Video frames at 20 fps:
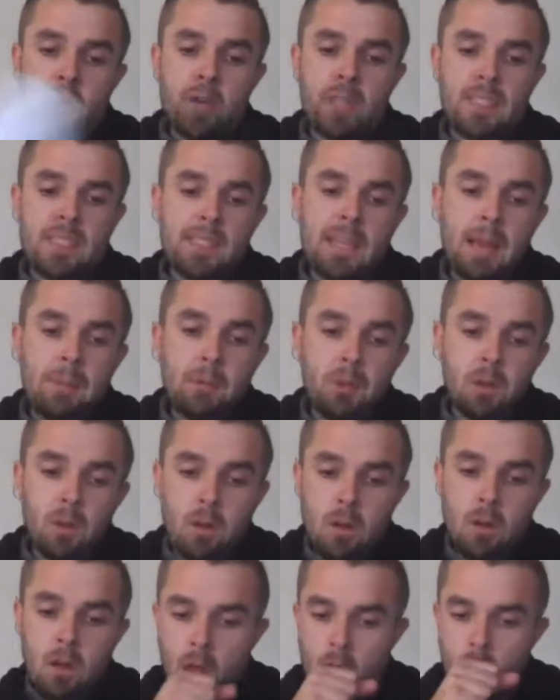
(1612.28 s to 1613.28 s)
Curtis
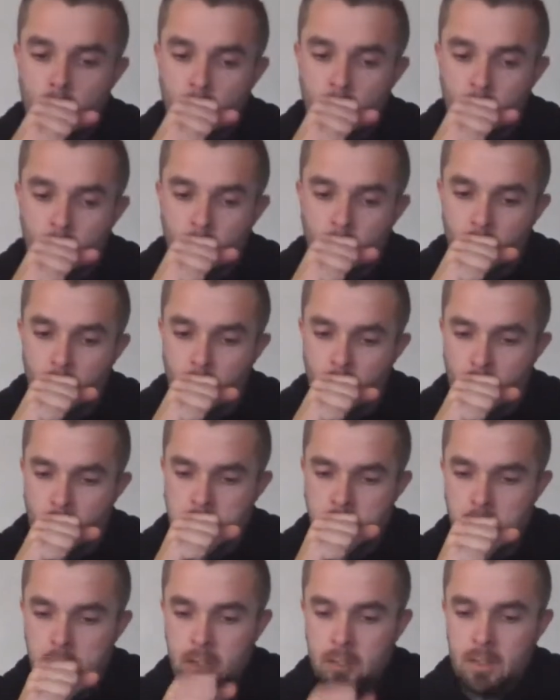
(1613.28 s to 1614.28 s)
Samuel,
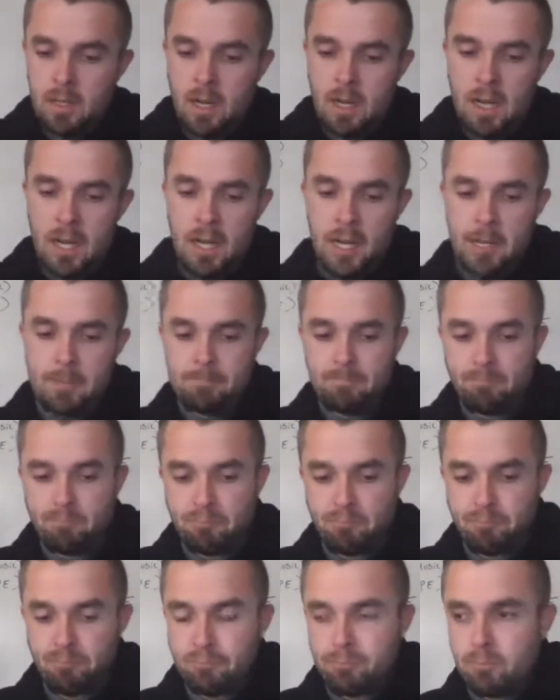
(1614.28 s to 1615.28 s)

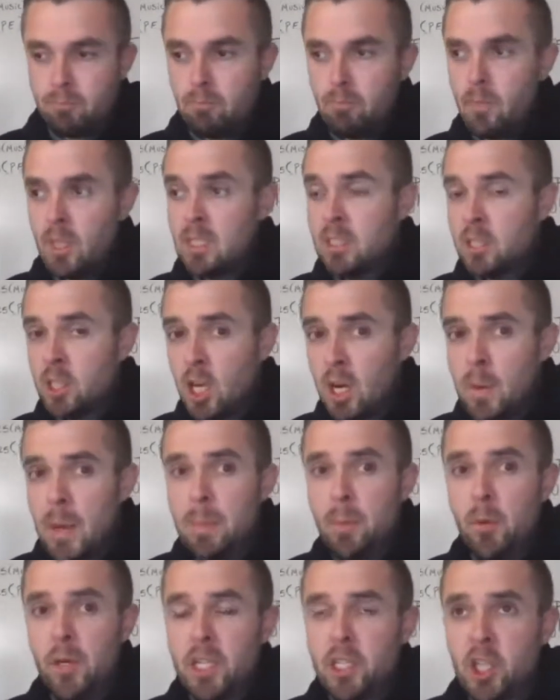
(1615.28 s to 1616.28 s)

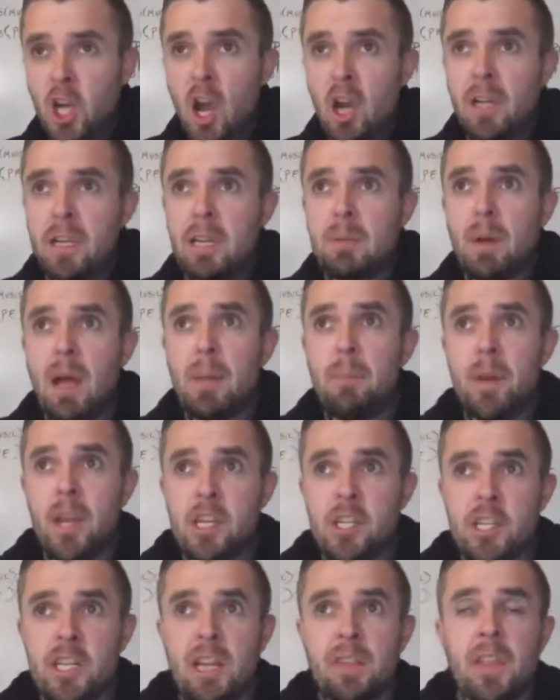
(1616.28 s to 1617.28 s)
going to be pretty chalky in my
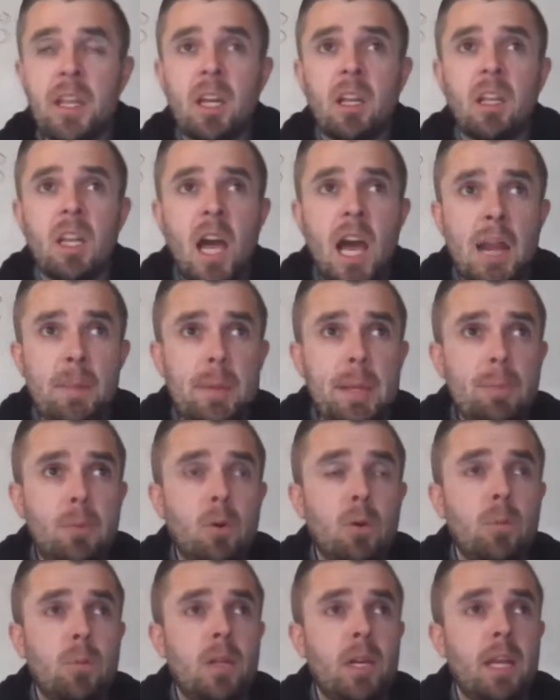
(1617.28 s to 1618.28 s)
opinion. I think a lot of
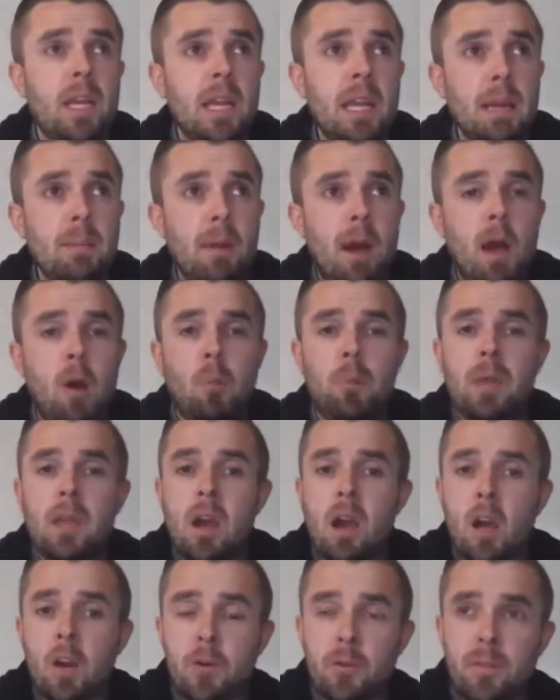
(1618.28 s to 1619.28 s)
people will play him. I'll
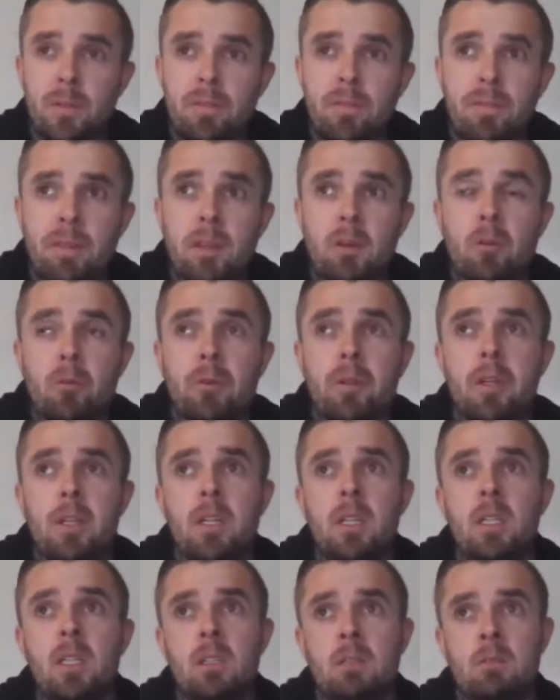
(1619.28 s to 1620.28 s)
be under the field.
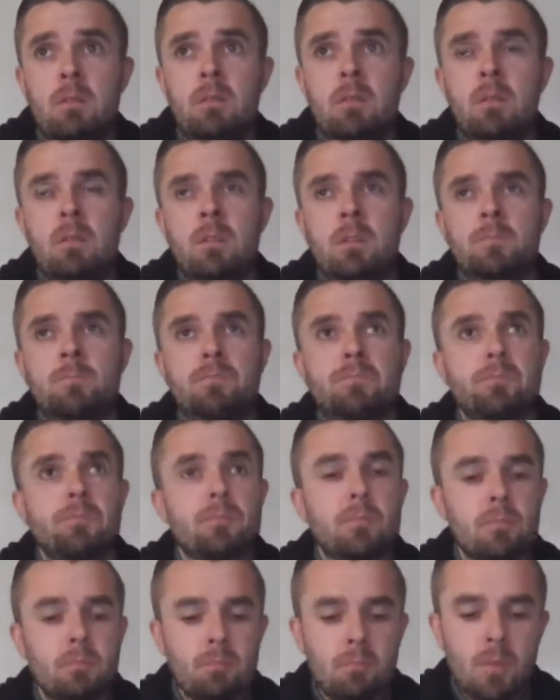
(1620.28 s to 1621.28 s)

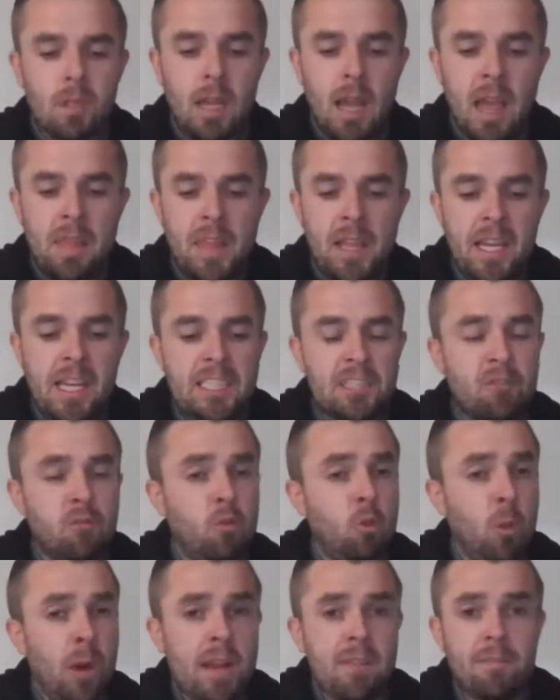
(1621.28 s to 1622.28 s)
I think he's
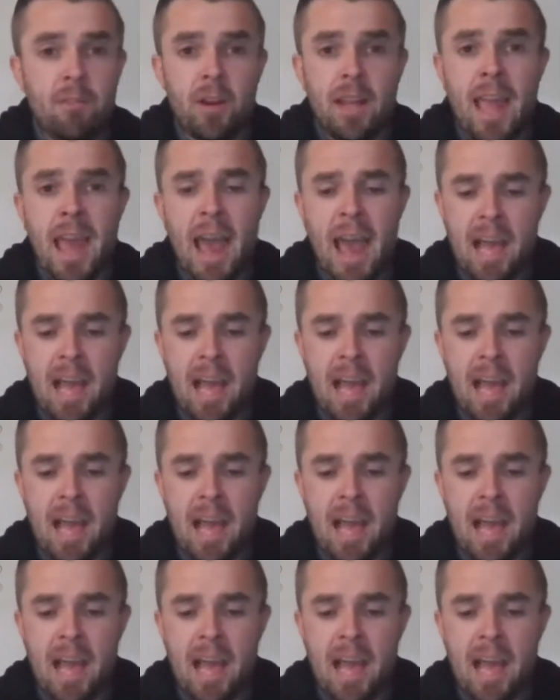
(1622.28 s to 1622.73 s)
great for